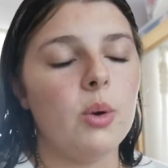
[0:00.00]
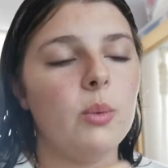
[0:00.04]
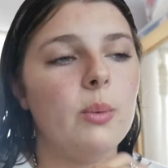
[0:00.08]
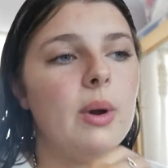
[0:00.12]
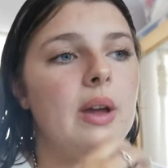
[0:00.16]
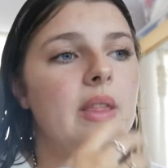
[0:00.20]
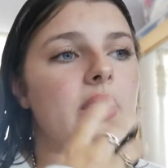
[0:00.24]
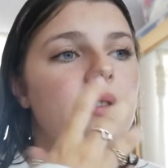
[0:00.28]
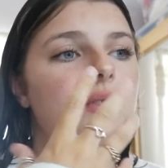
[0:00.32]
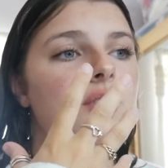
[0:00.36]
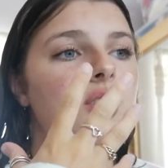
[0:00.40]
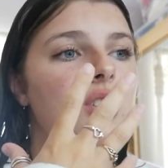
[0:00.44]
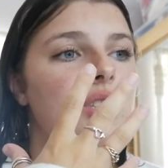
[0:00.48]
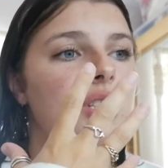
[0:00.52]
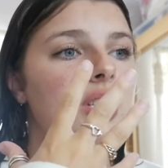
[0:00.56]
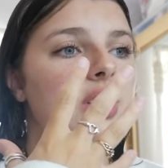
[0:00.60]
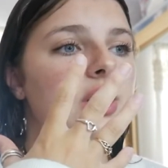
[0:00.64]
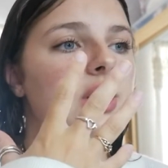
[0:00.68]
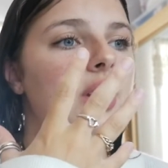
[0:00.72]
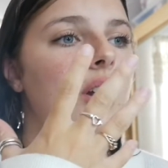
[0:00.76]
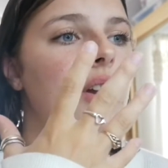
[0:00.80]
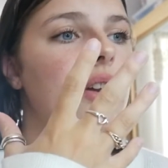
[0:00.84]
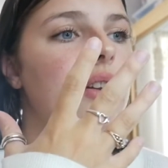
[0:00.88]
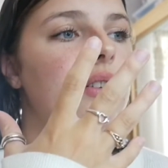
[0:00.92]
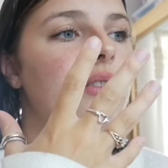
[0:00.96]
where they've just
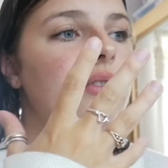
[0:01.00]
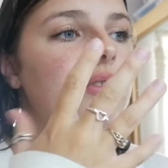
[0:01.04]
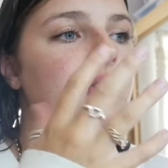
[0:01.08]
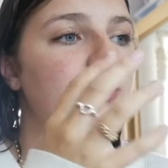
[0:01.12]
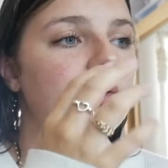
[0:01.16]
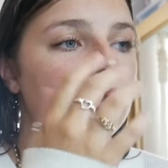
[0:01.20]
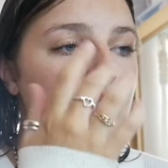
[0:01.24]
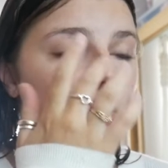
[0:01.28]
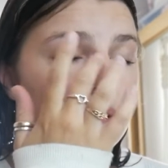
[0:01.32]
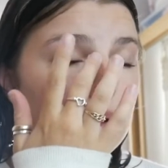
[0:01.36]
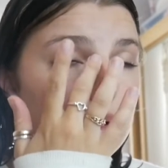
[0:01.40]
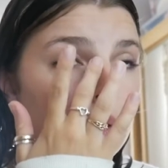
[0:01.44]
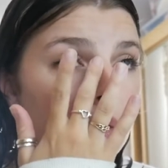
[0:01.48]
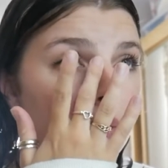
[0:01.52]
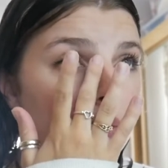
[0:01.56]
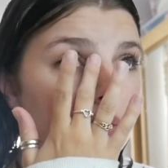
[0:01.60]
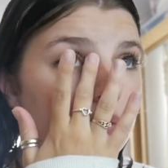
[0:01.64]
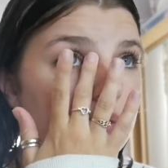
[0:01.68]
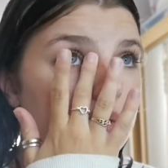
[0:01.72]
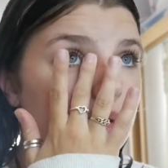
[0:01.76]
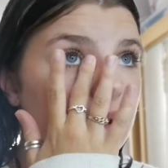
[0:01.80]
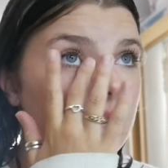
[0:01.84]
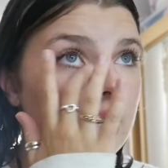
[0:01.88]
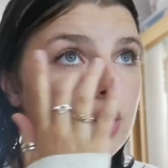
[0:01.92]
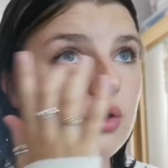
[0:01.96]
kind of not
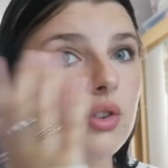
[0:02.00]
fully